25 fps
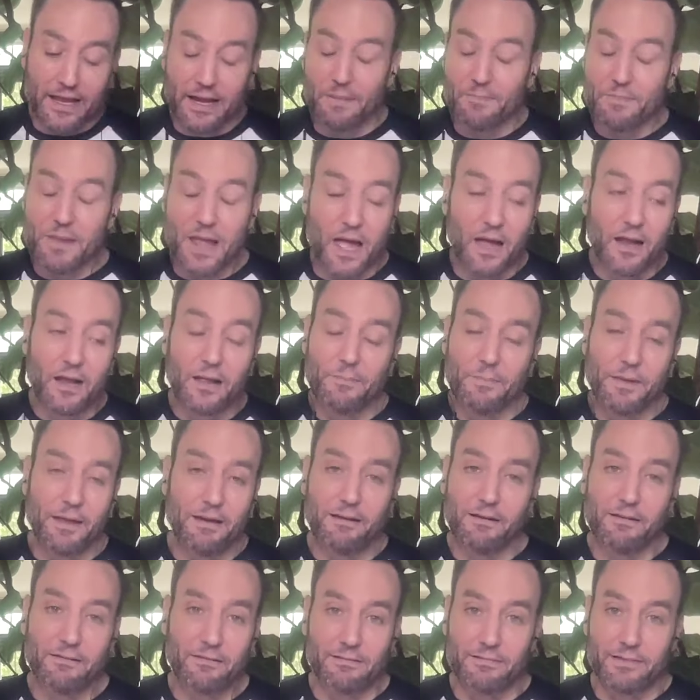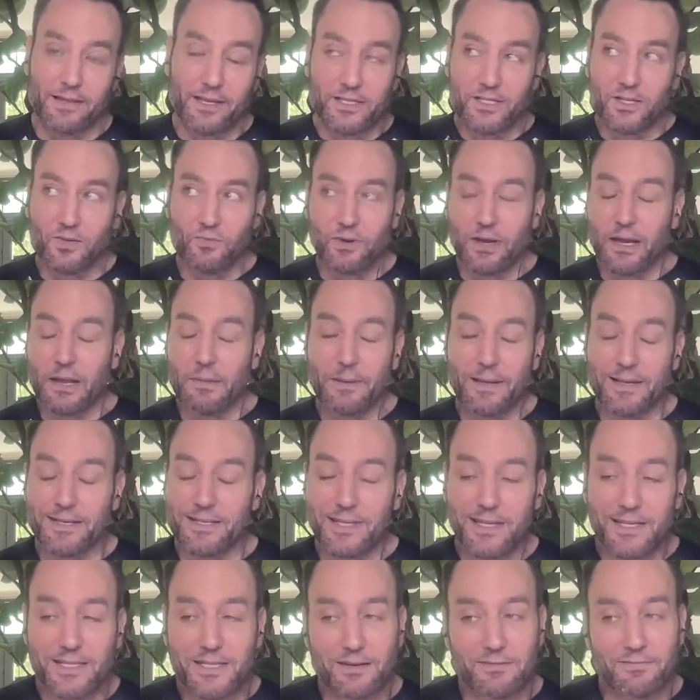And I'm not comparing her to Lisa Rinna
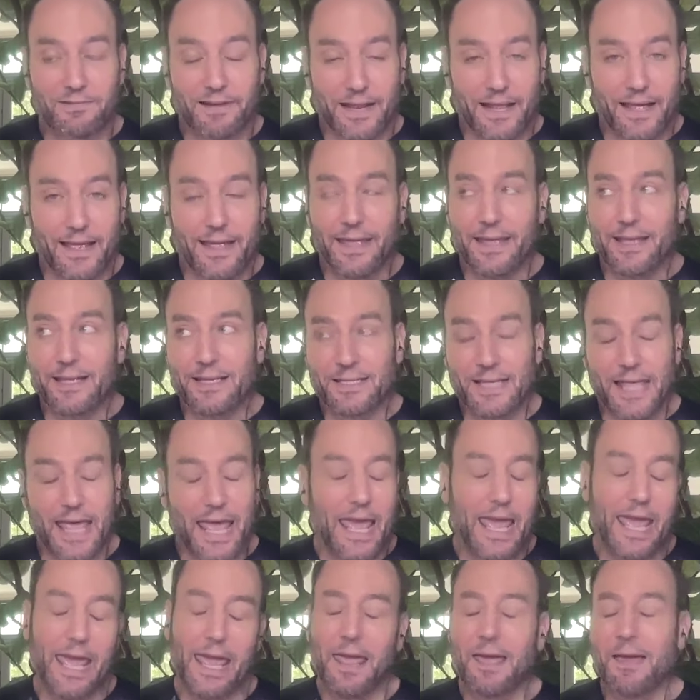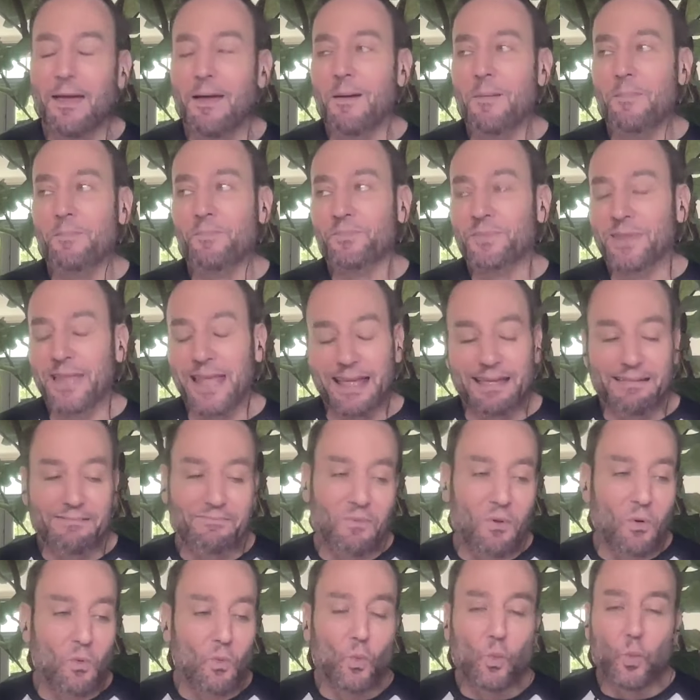because Lisa Rinna is a
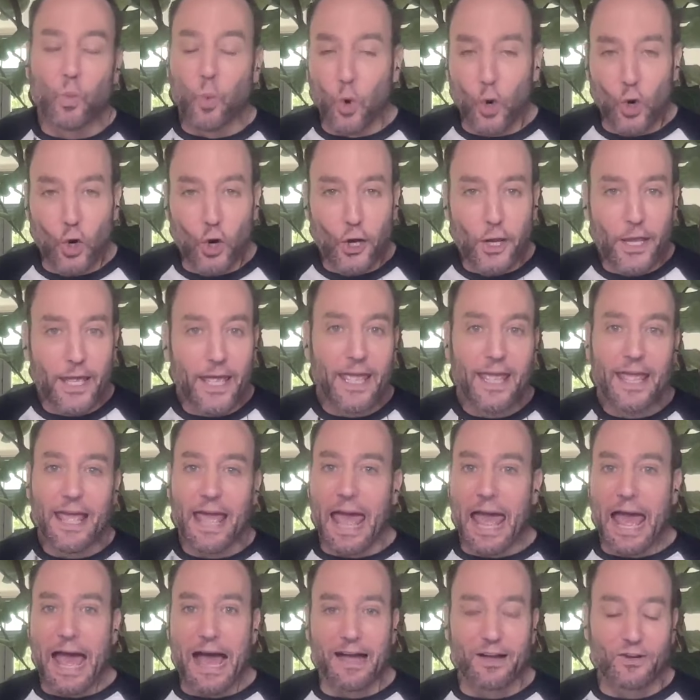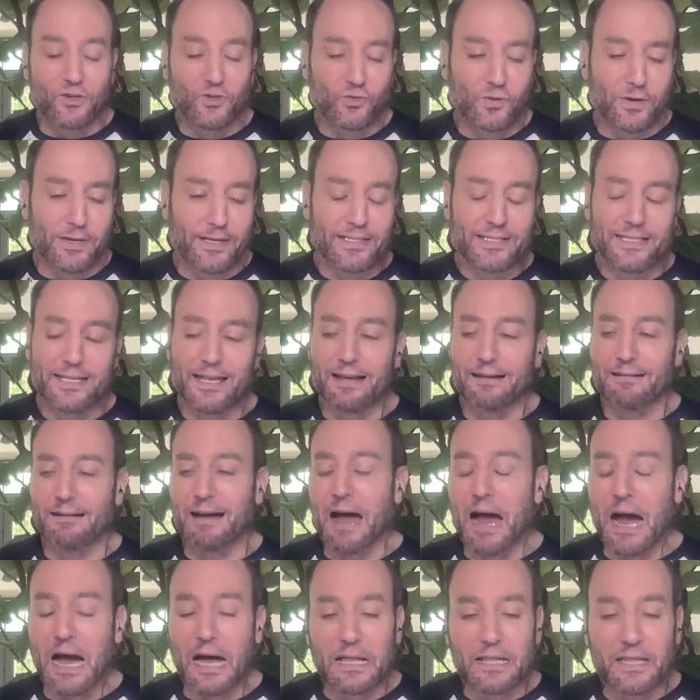working actress, a
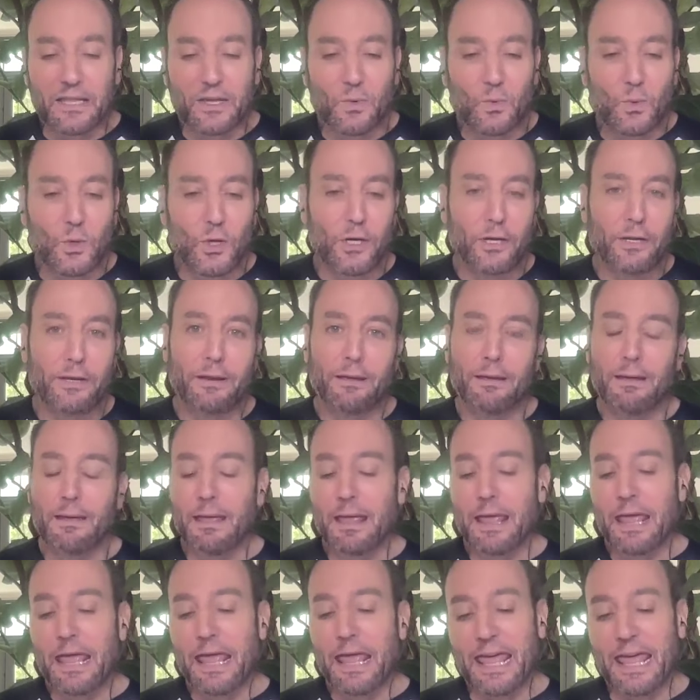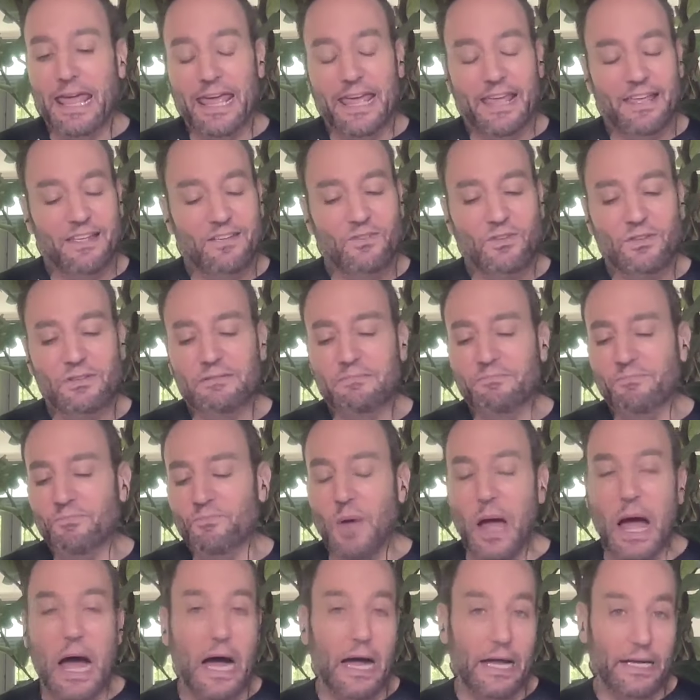Hollywood, eh,
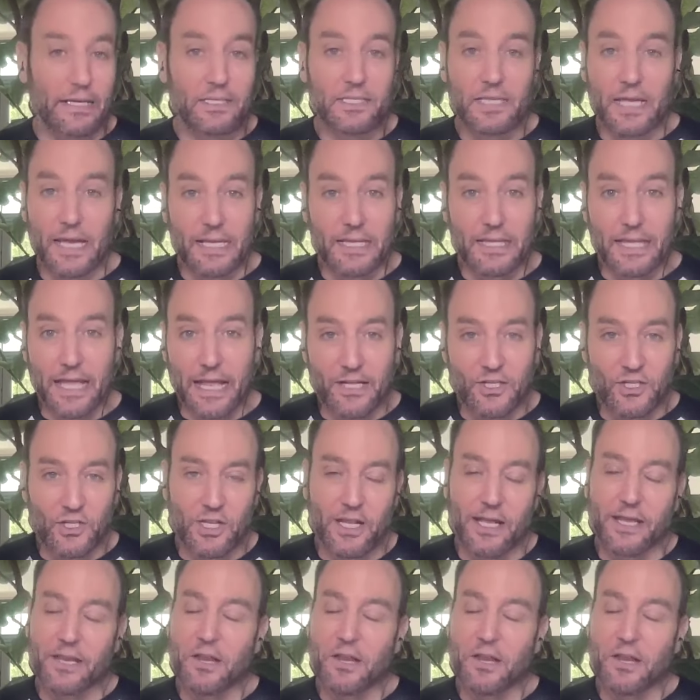I say legend.